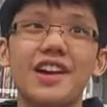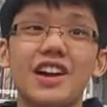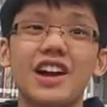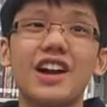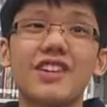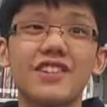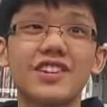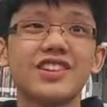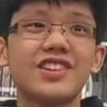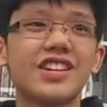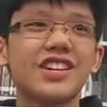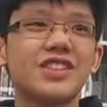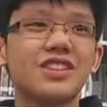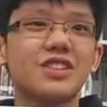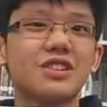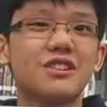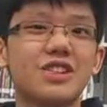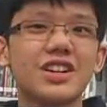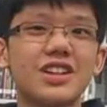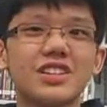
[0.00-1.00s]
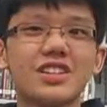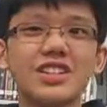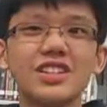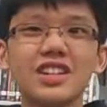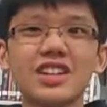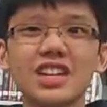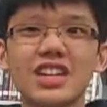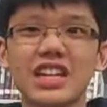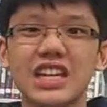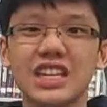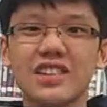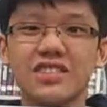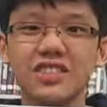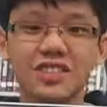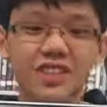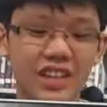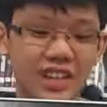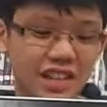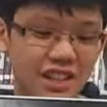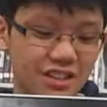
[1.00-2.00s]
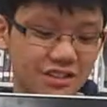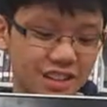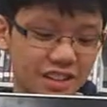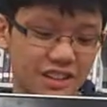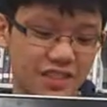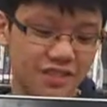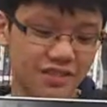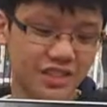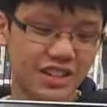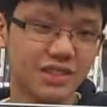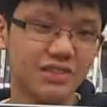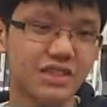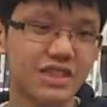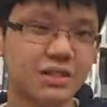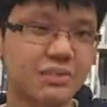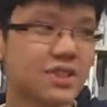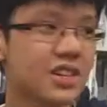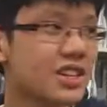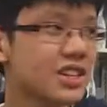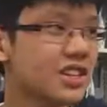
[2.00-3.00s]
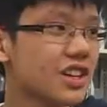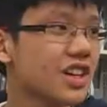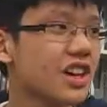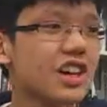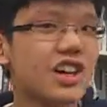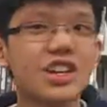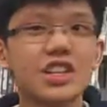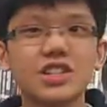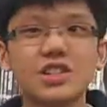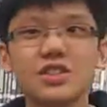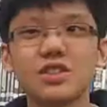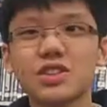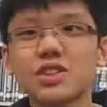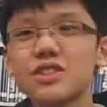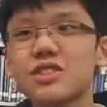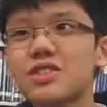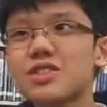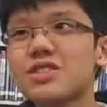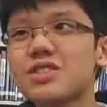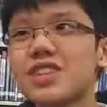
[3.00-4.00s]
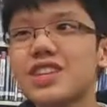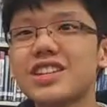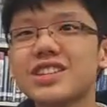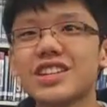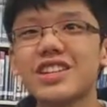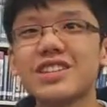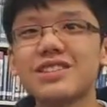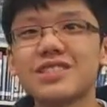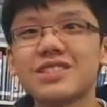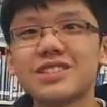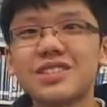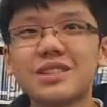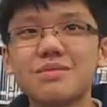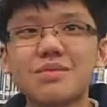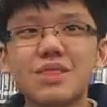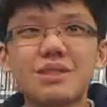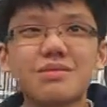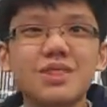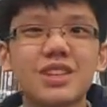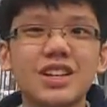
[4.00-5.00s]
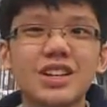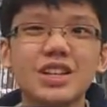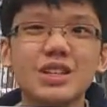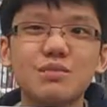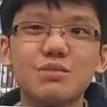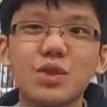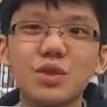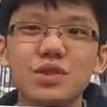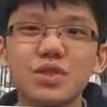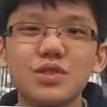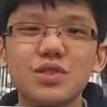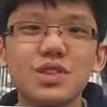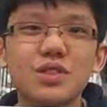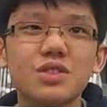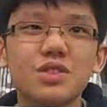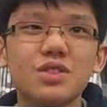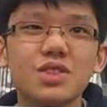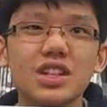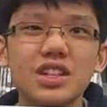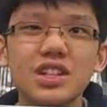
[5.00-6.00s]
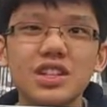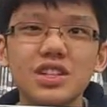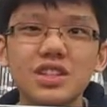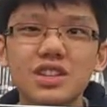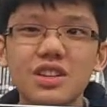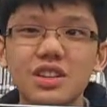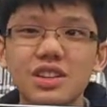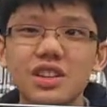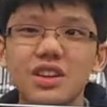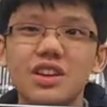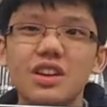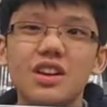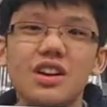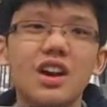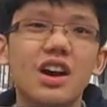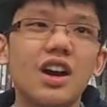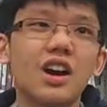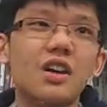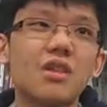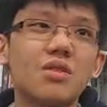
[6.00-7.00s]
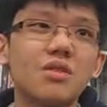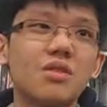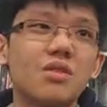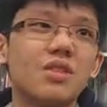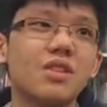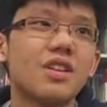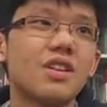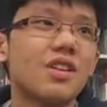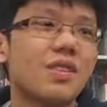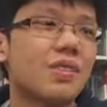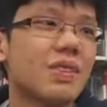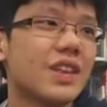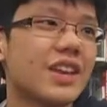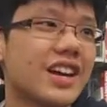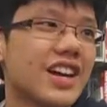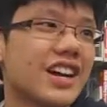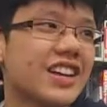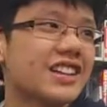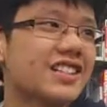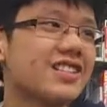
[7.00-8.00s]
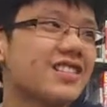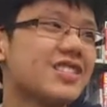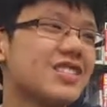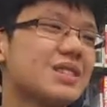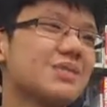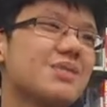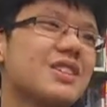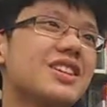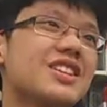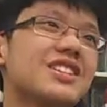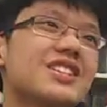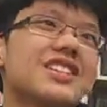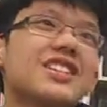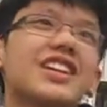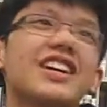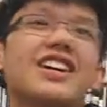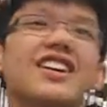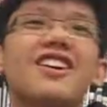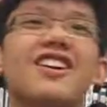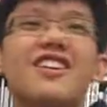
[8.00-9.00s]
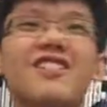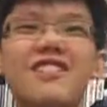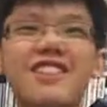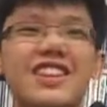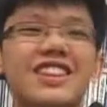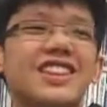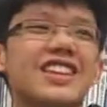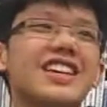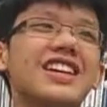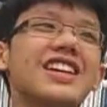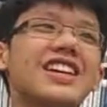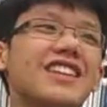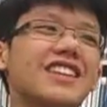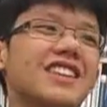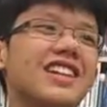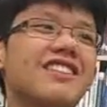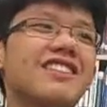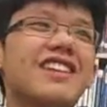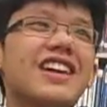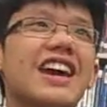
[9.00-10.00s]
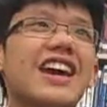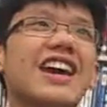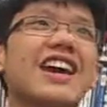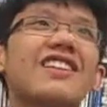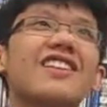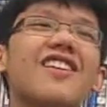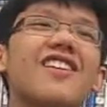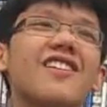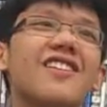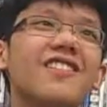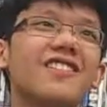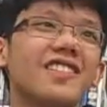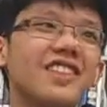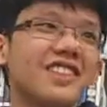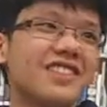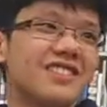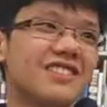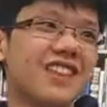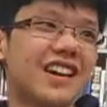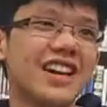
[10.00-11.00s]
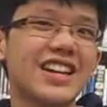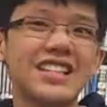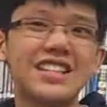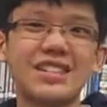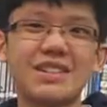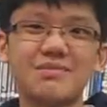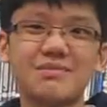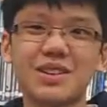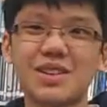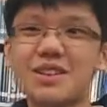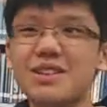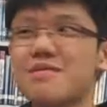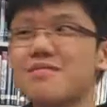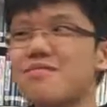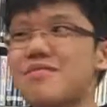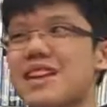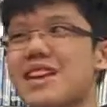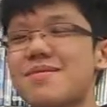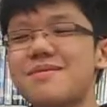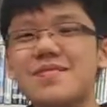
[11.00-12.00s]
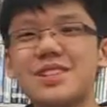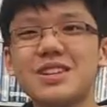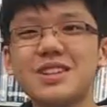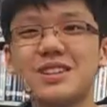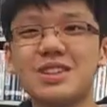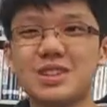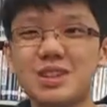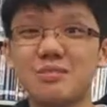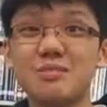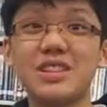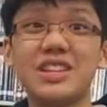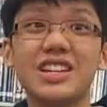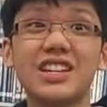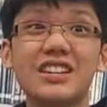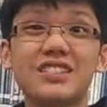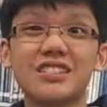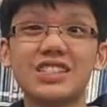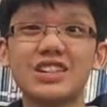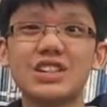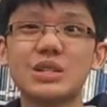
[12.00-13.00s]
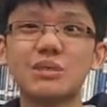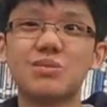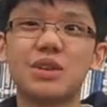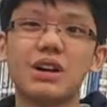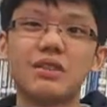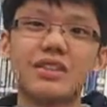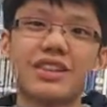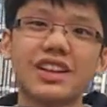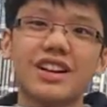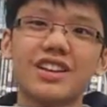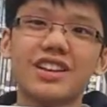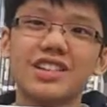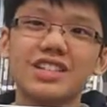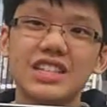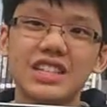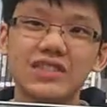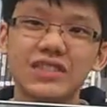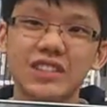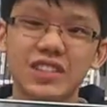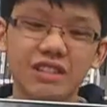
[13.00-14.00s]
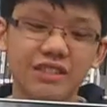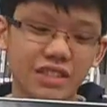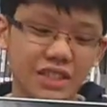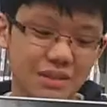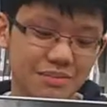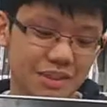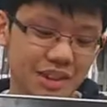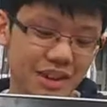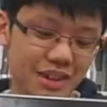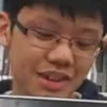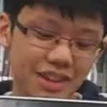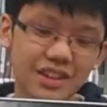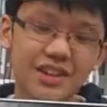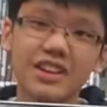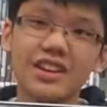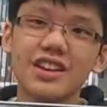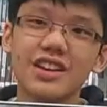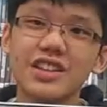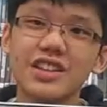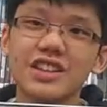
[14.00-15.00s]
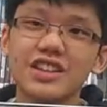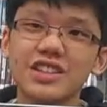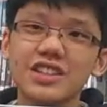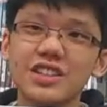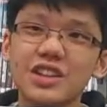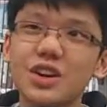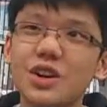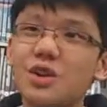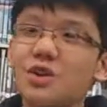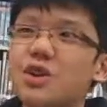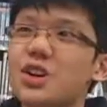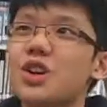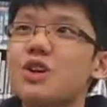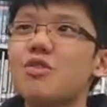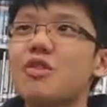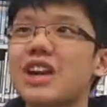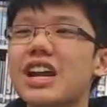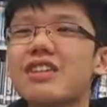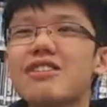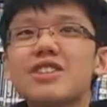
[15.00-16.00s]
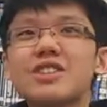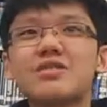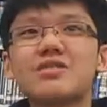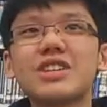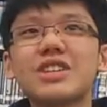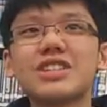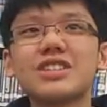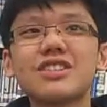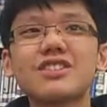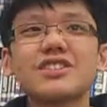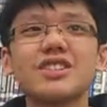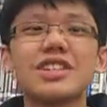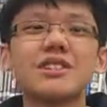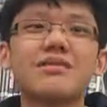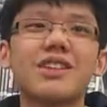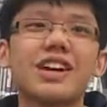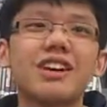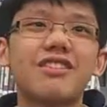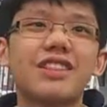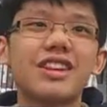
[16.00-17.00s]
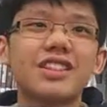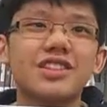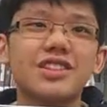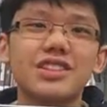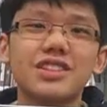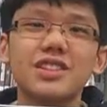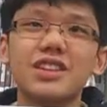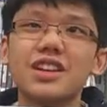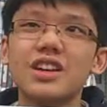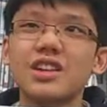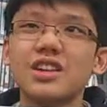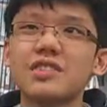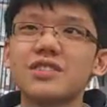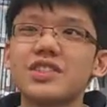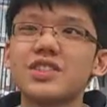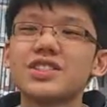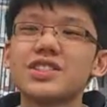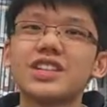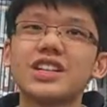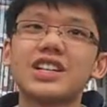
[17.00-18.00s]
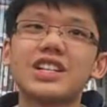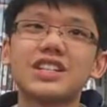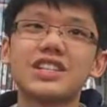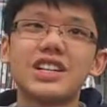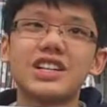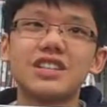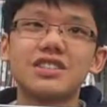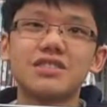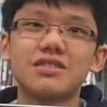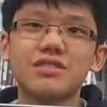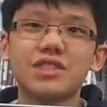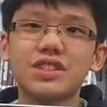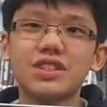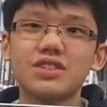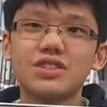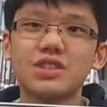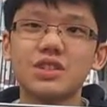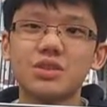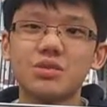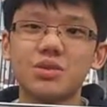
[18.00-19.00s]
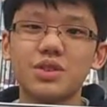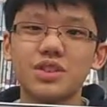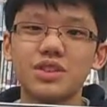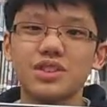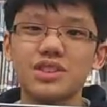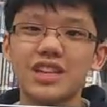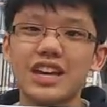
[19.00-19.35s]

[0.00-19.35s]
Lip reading: confrontational question, even though they had the rights to freedom of speech. So those two things interested me because both of those things, uh, it kind of speaks to like we think that we have all of these rights, but maybe they're being infringed upon without us even knowing about it. So when I was researching my question, the first thing I decided to research was,